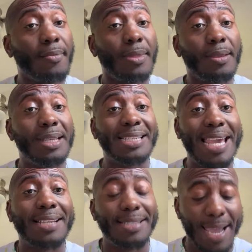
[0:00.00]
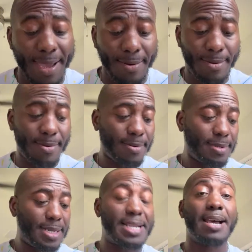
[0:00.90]
this kickstand
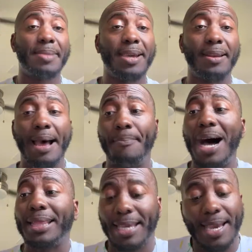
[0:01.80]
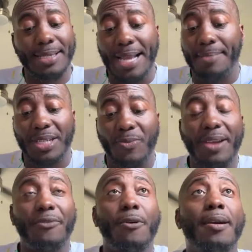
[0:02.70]
to come in. I bought the kickstand. I'm just
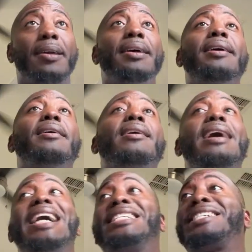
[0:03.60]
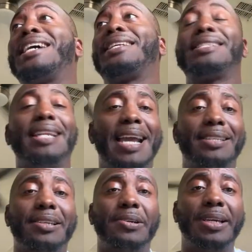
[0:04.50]
waiting for it. I just checked it today
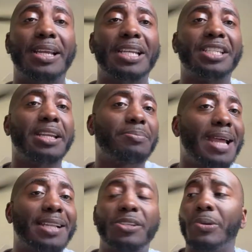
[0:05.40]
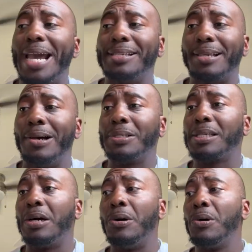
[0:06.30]
too. It shipped like 2 days ago.
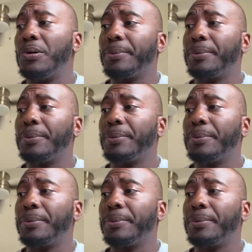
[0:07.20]
So